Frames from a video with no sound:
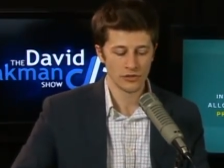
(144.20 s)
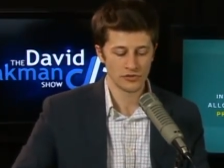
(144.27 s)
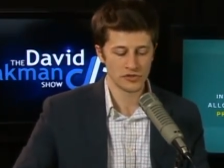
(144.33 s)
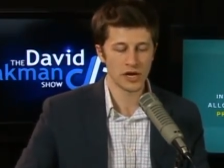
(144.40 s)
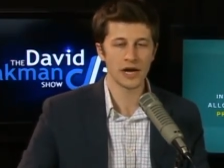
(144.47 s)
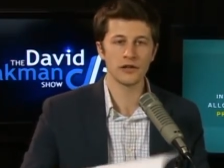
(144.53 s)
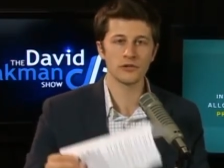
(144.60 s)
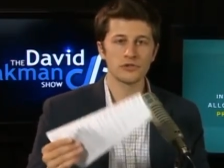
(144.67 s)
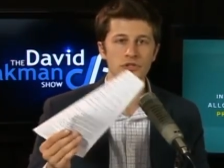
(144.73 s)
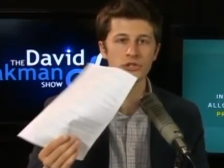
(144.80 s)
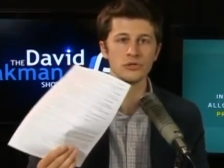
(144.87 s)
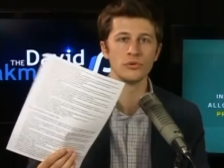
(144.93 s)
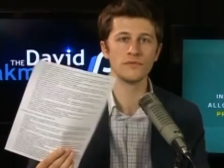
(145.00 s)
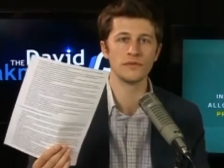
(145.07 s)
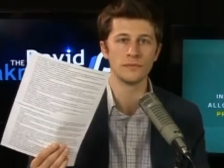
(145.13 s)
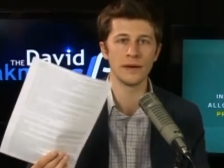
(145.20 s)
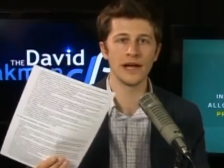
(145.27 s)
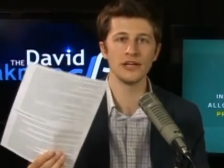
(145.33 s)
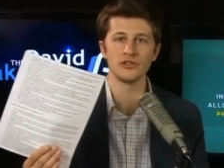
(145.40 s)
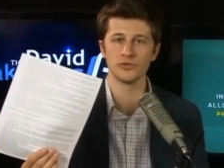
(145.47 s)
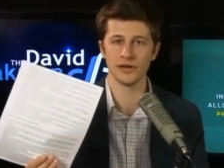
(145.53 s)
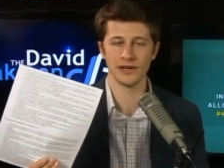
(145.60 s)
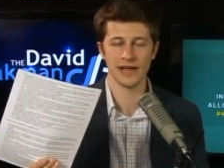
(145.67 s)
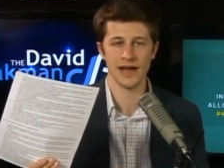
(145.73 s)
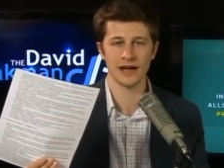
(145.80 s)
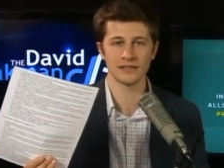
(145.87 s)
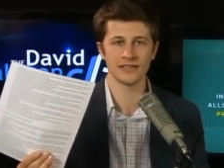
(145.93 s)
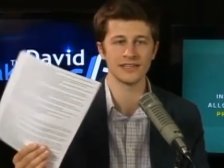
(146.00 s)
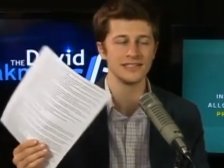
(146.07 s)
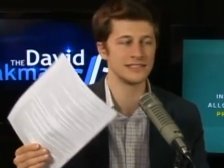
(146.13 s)
Title II of the Patriot
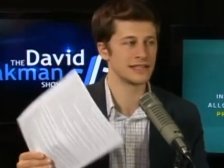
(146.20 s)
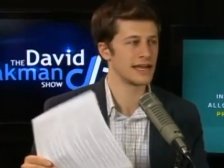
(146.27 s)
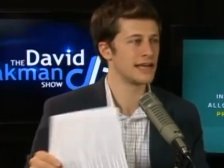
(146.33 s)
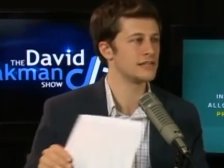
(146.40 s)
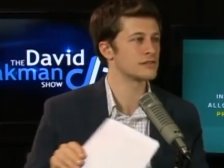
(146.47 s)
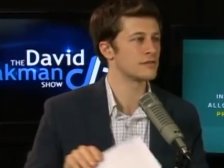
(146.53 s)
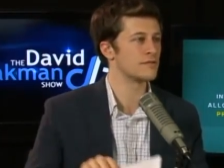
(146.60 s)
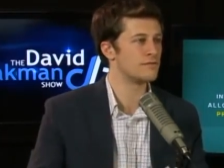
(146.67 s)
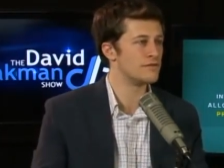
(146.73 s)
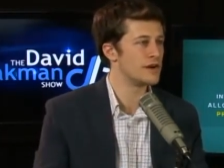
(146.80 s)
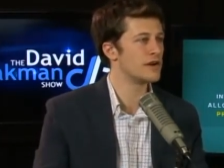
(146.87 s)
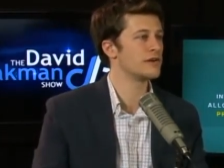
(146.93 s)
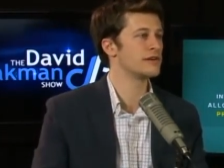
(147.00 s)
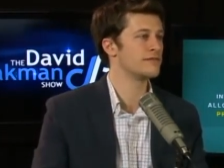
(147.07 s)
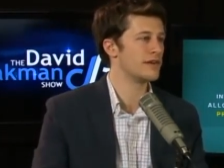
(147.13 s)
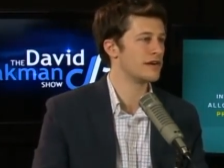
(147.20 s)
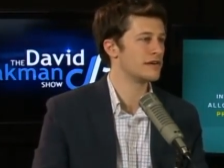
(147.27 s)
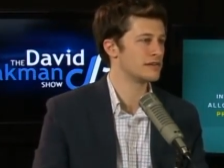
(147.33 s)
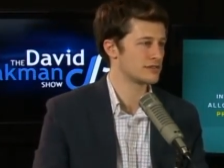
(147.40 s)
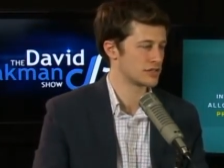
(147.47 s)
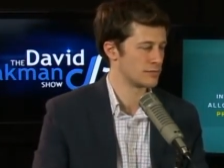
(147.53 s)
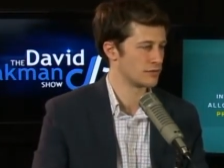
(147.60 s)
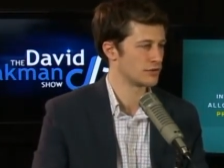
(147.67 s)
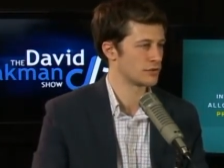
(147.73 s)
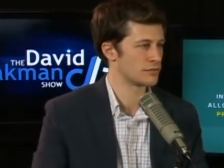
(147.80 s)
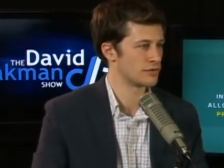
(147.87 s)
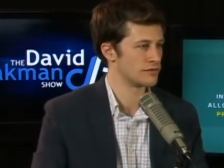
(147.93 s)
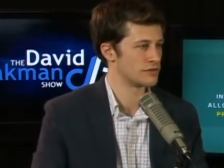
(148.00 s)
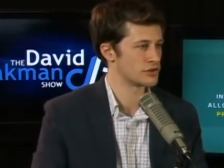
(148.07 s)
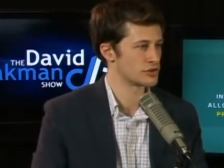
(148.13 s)
Act contains very, very similar
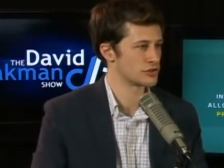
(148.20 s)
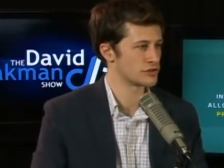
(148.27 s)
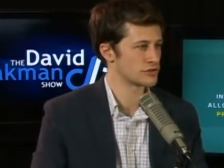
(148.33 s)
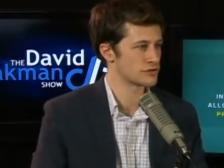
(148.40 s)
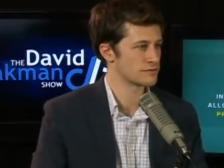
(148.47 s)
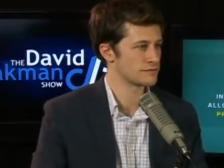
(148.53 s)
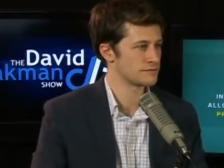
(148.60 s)
provisions.